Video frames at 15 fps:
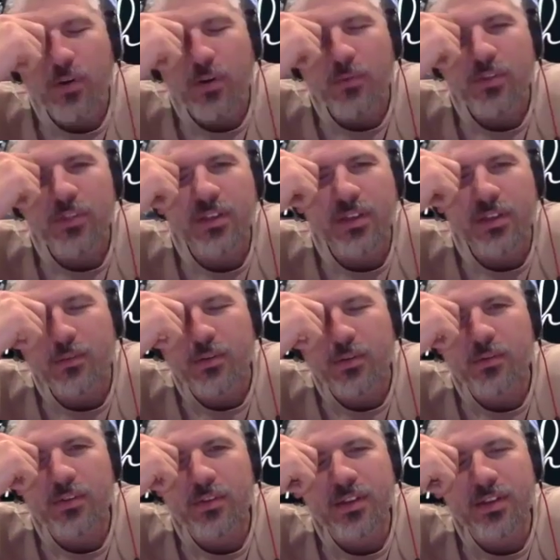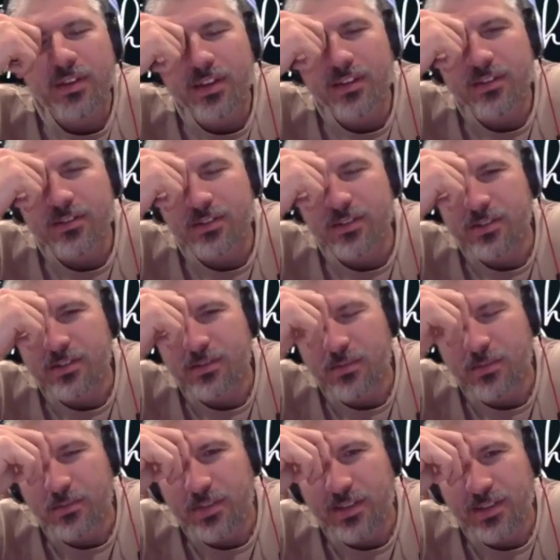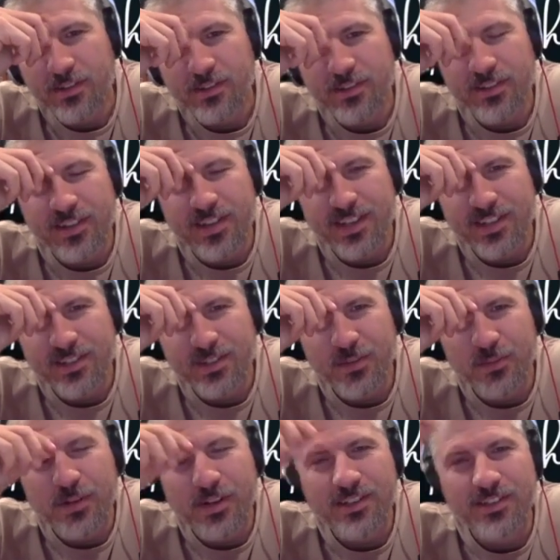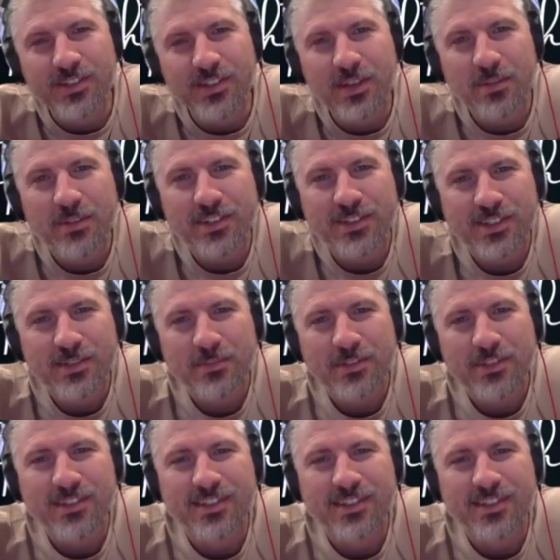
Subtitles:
were the years of the last two Boston championships?